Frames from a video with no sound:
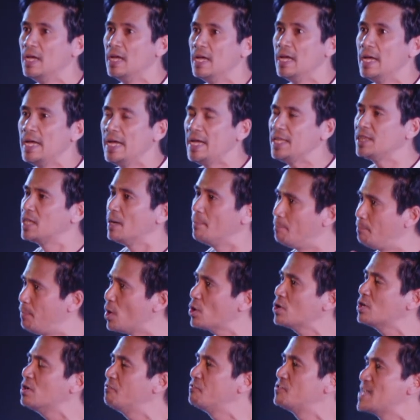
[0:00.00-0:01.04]
In the
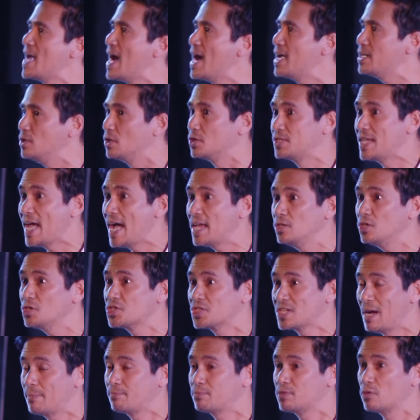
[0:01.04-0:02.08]
book of Daniel, Daniel
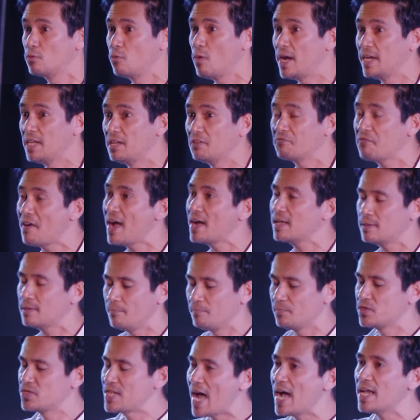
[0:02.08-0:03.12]
chapter 1, in
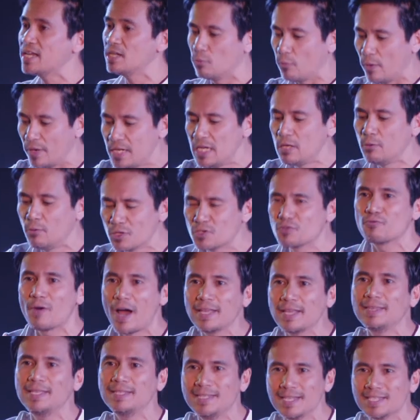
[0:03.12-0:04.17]
fact, Daniel, when he was
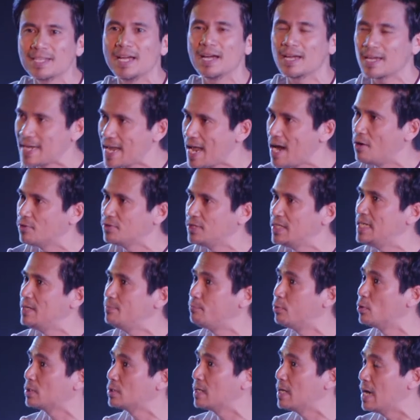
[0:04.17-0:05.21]
writing this account, he
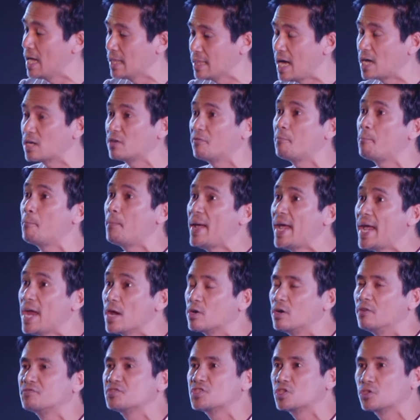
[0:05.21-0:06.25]
put a lot of pair
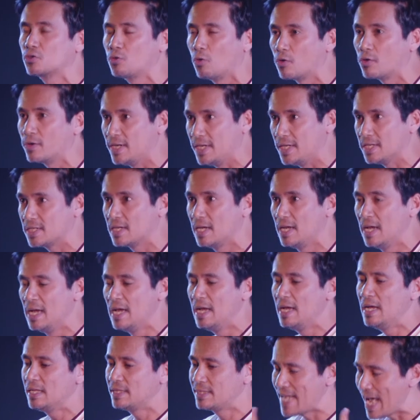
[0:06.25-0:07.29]
of stories.
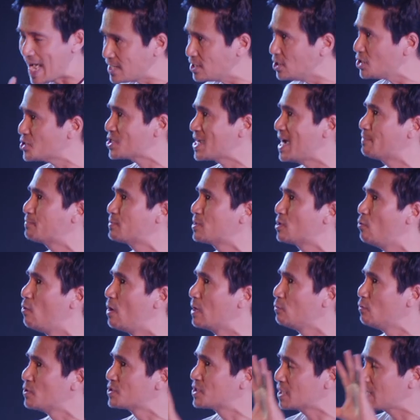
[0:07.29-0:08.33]
Daniel chapter 1
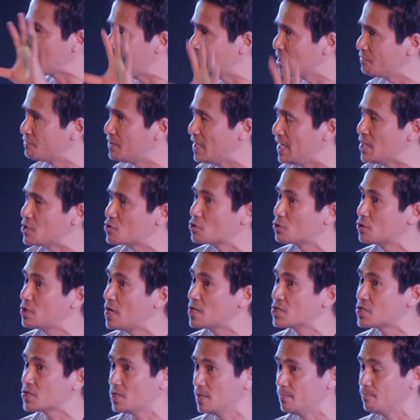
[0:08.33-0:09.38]
was a kind of the
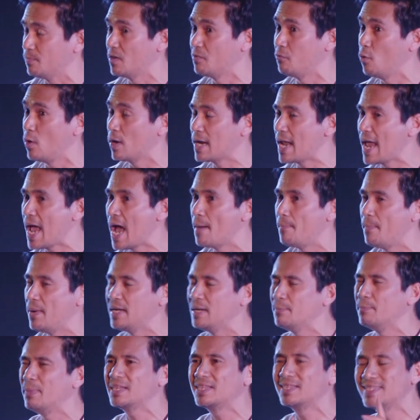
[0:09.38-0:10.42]
introduction of what happened.
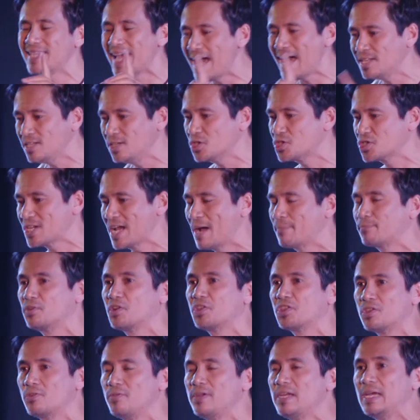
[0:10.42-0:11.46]
But Daniel chapter
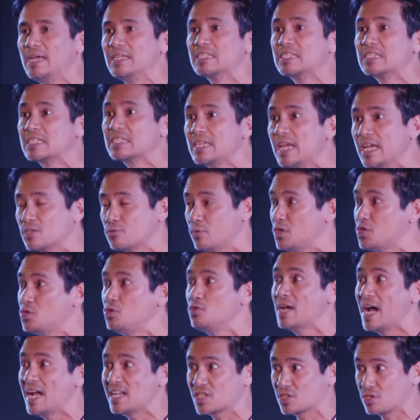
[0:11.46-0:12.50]
3 and 6, which you
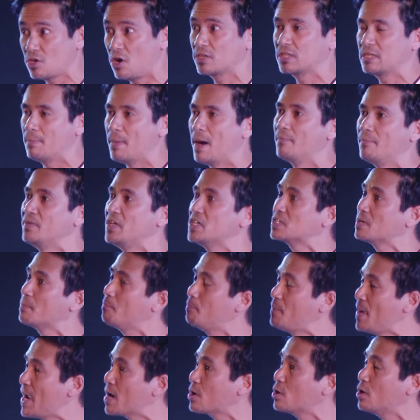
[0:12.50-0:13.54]
guys talked about, is a
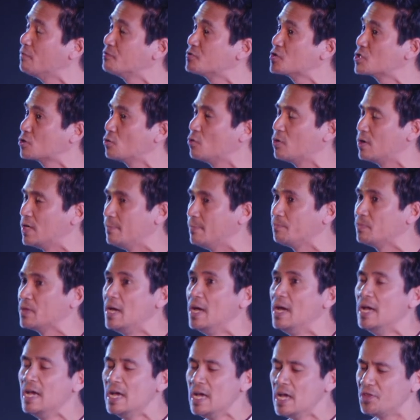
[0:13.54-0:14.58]
pair of stories.
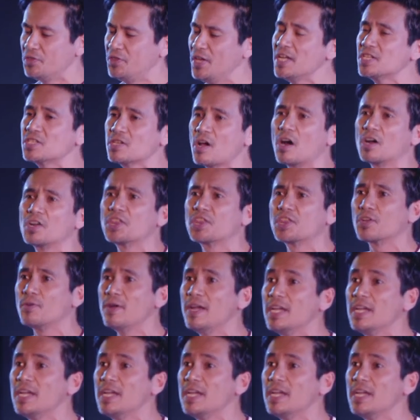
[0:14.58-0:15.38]
These are three